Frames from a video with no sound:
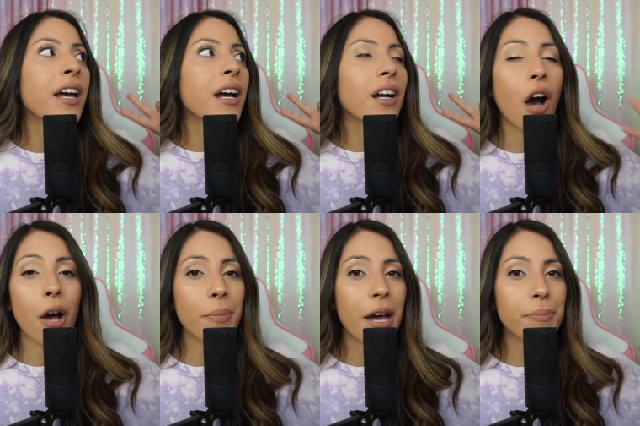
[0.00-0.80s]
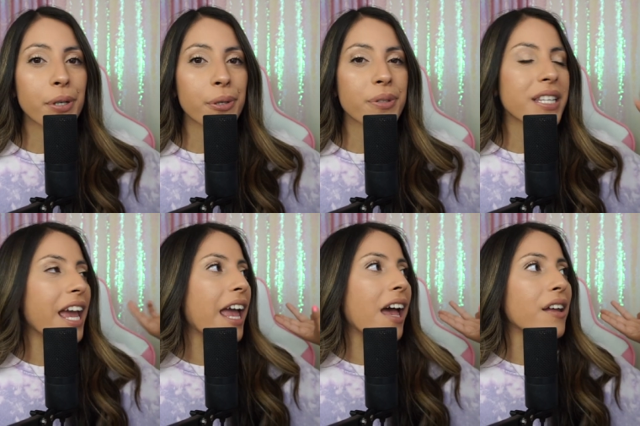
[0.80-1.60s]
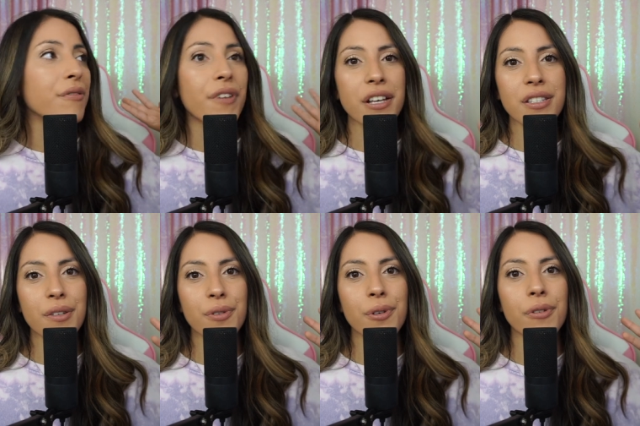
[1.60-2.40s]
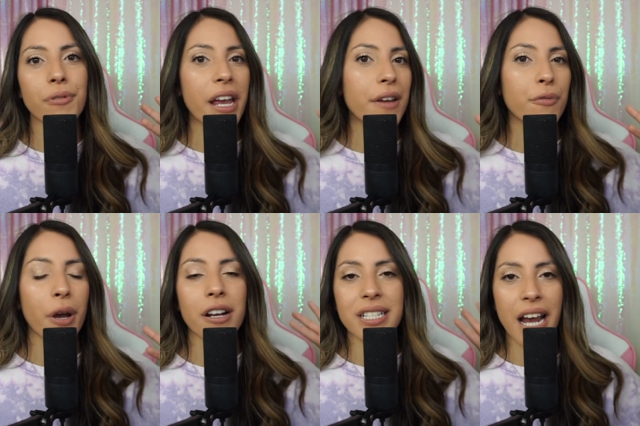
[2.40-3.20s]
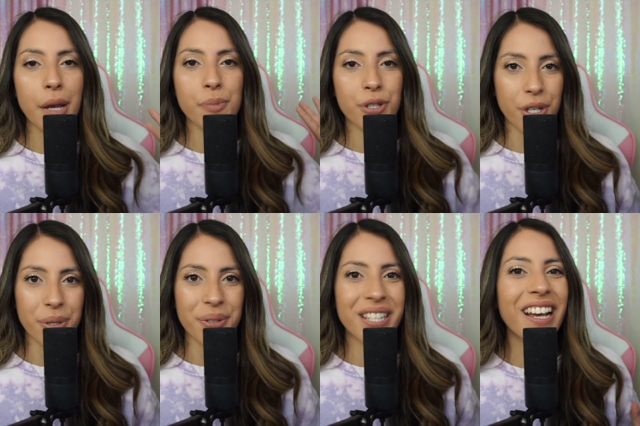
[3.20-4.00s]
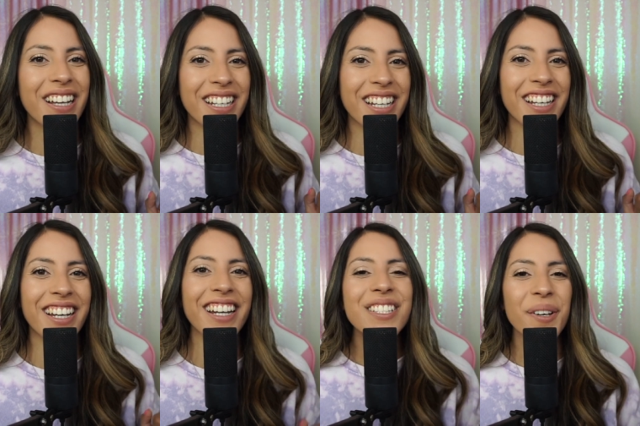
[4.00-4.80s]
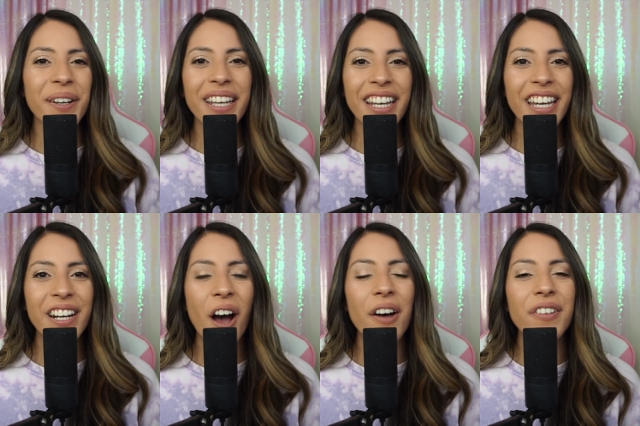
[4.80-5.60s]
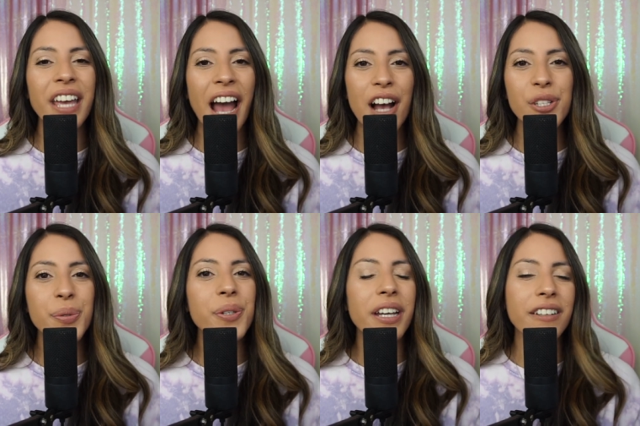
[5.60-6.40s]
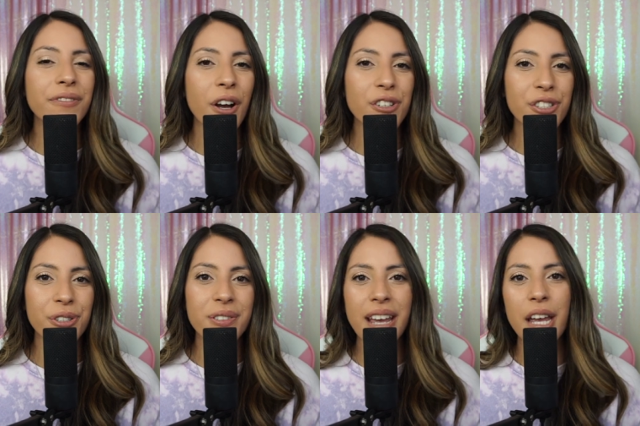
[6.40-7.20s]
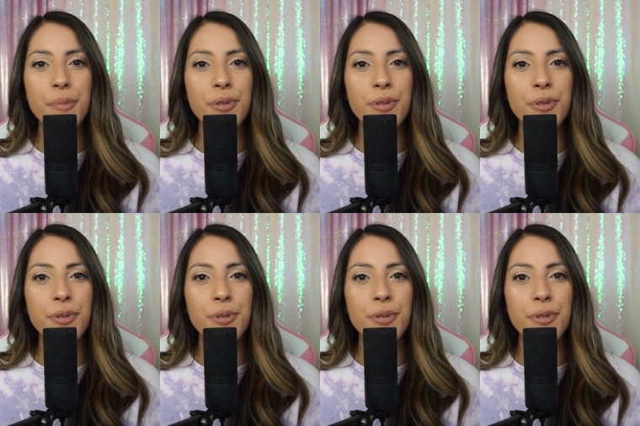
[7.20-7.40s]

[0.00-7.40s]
combat boots, and festival ravewear type shoes. So to kick it off, casual and functional type